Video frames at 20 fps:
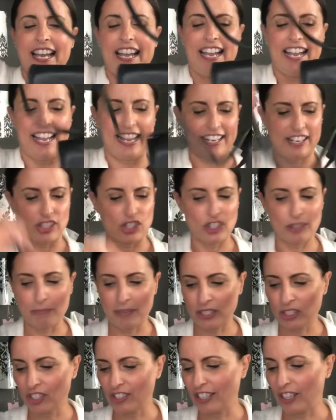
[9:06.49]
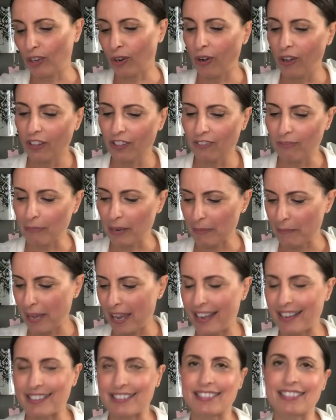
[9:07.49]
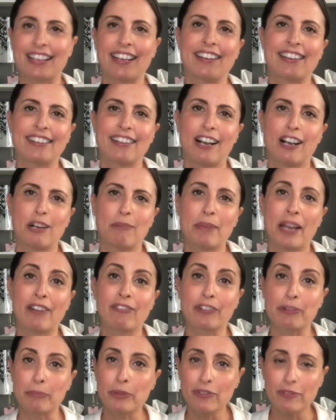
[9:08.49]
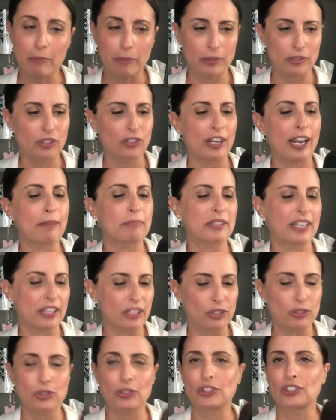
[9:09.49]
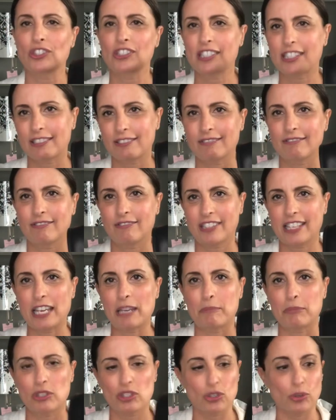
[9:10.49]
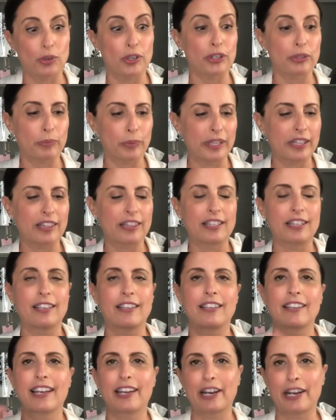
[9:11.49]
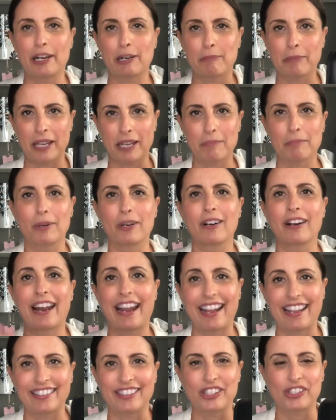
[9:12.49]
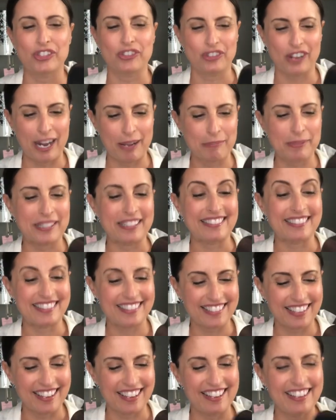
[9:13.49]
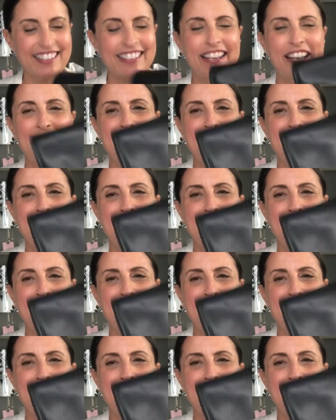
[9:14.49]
And I should mention that all of my bags that um, have removable straps, I usually just keep stored with the air paper and the straps inside.